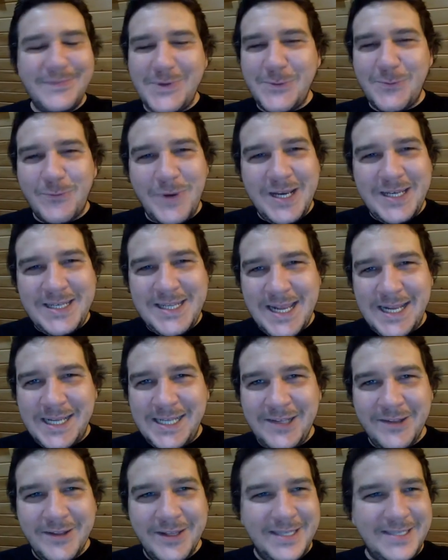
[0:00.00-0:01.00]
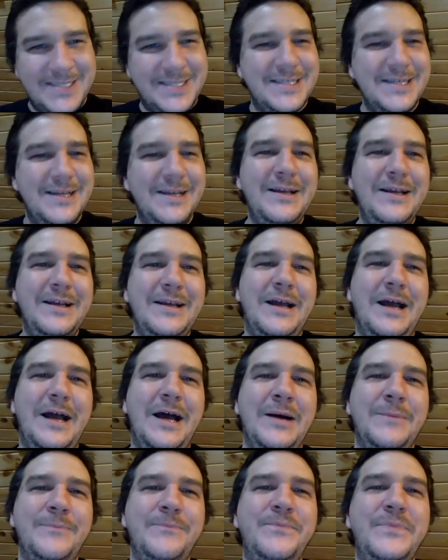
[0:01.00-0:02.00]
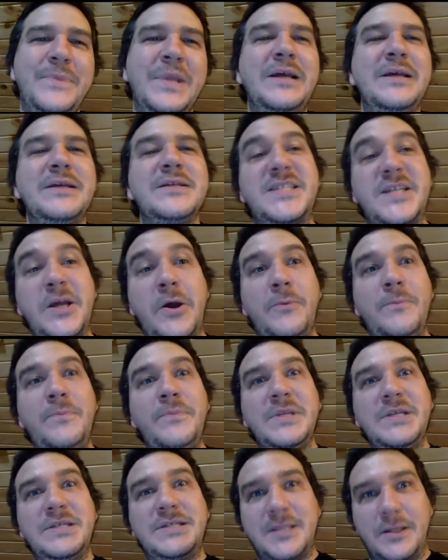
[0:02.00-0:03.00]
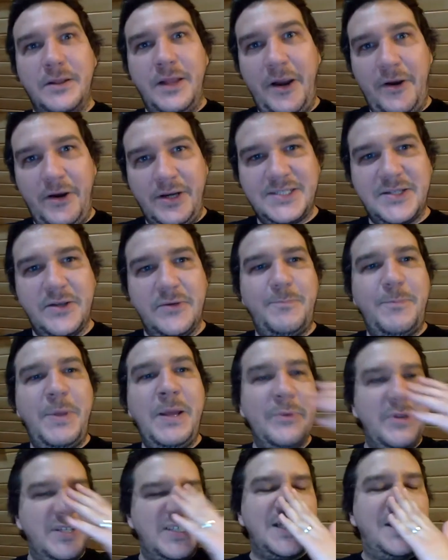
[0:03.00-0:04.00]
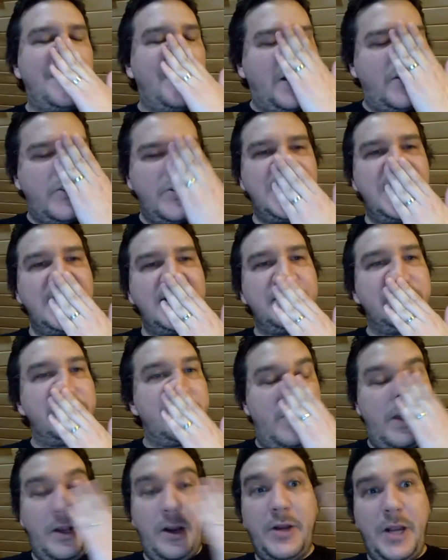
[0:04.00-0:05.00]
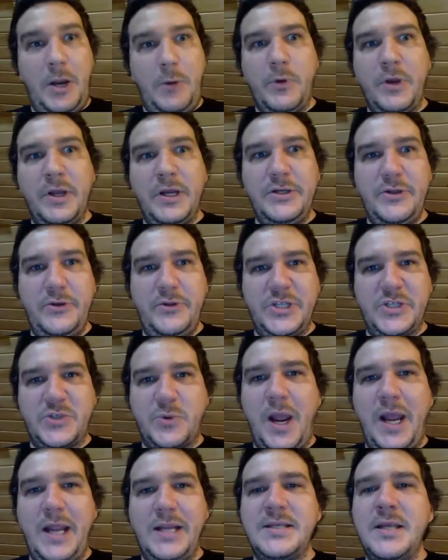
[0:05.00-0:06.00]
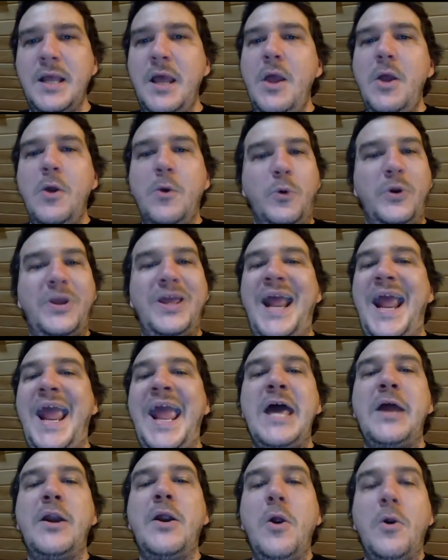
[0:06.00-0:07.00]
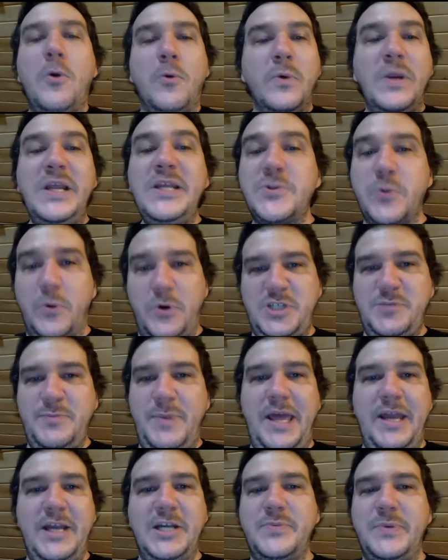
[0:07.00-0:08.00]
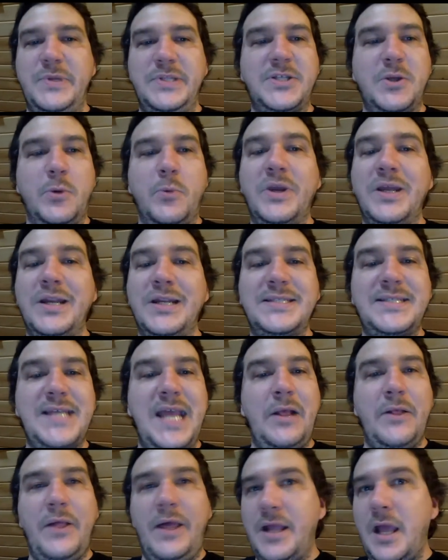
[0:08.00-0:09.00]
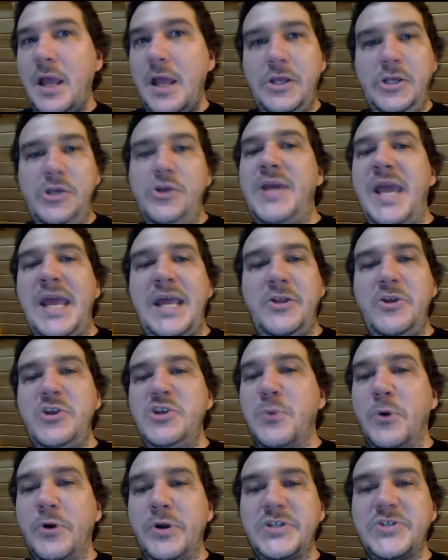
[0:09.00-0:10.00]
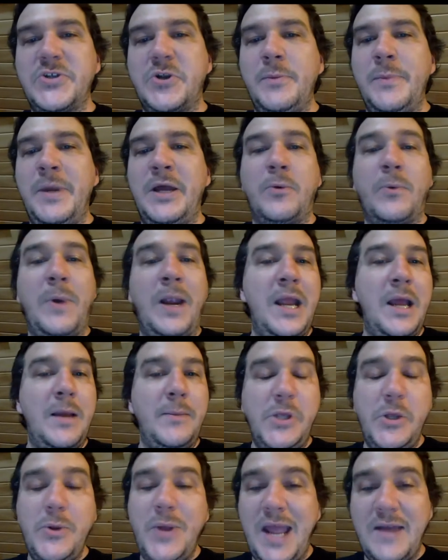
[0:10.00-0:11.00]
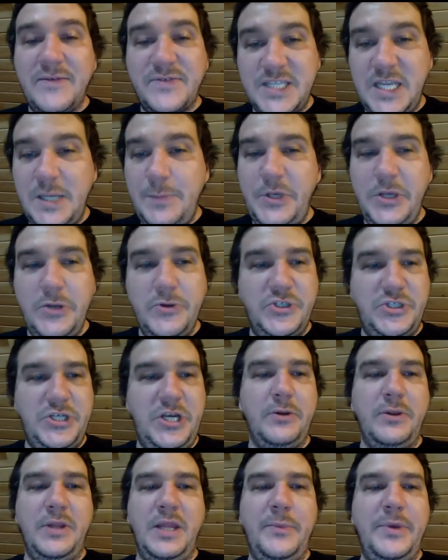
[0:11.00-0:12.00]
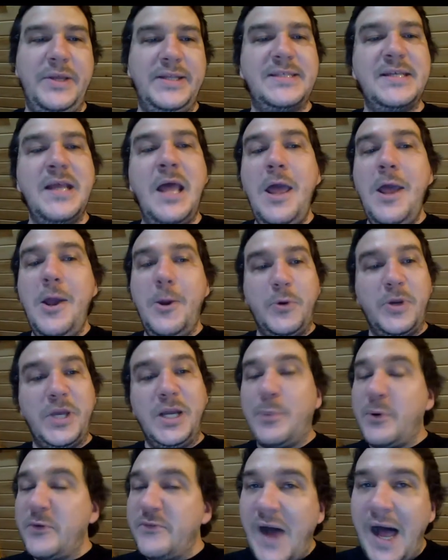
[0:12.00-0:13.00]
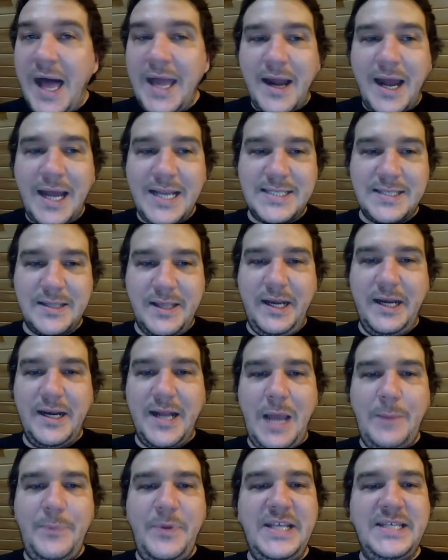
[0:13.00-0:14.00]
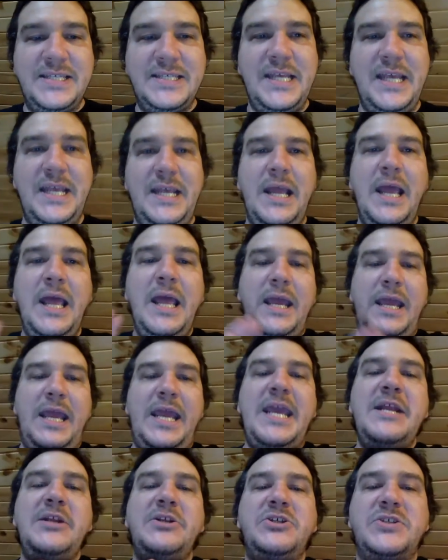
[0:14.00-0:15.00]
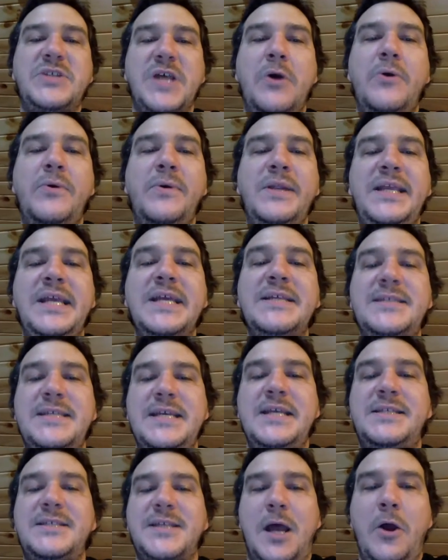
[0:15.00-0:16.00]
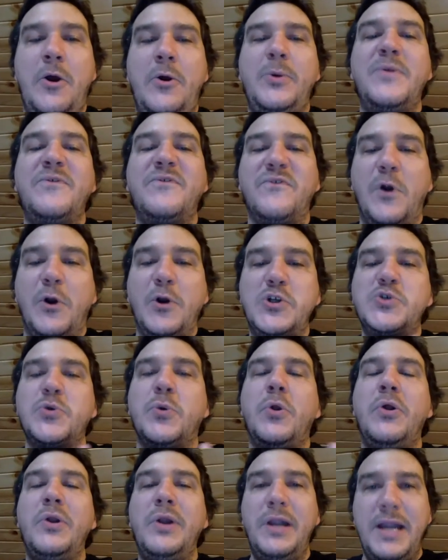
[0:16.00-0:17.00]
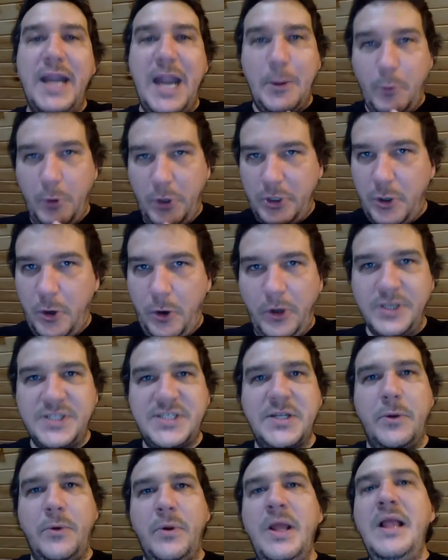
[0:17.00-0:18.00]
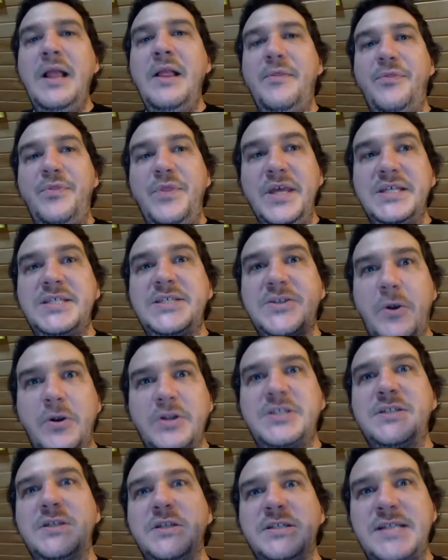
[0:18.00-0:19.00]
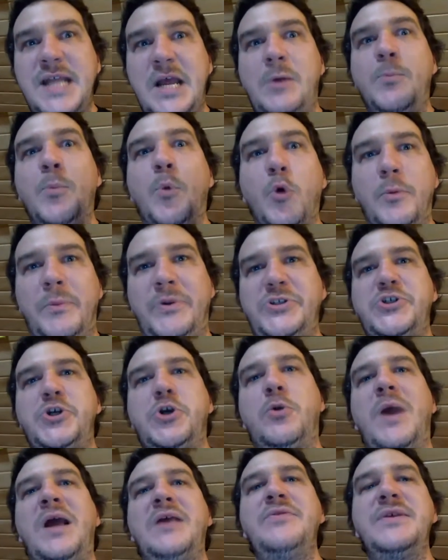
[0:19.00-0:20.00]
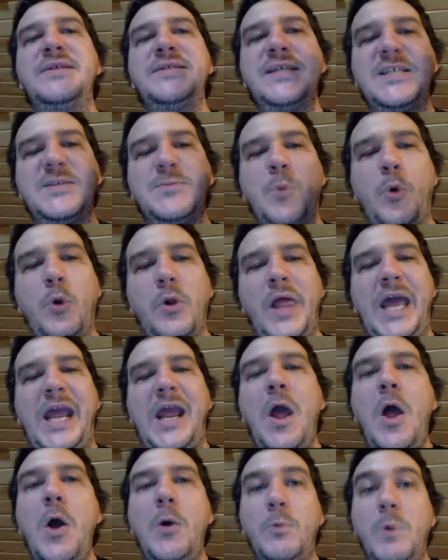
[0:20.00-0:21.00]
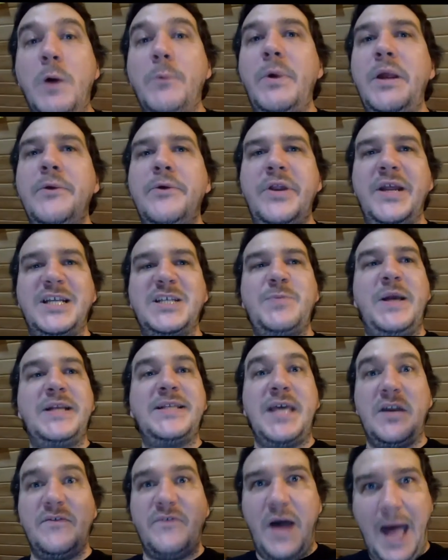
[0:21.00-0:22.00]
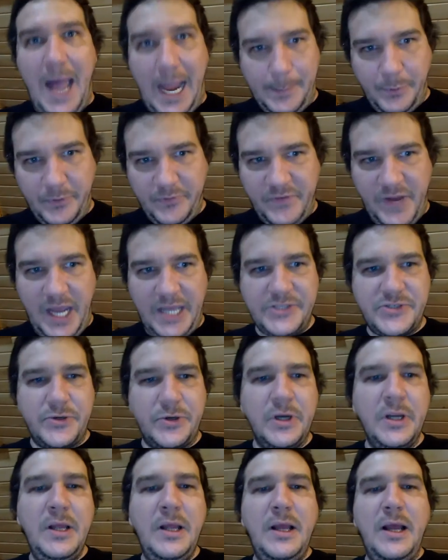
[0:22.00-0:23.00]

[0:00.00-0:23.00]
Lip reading: Ridiculous. So Solaris, so people at Sun Microsystems are like, okay, we're going to do this right. We're going to add resource management. So we're going to say like, you can't use more than a certain amount of RAM. You have CPU share limits. We're going to provide isolated IPC. Each zone gets its own virtual network card. So this starts to sound more mature, right? This is more like what we would expect out of a hypervisor.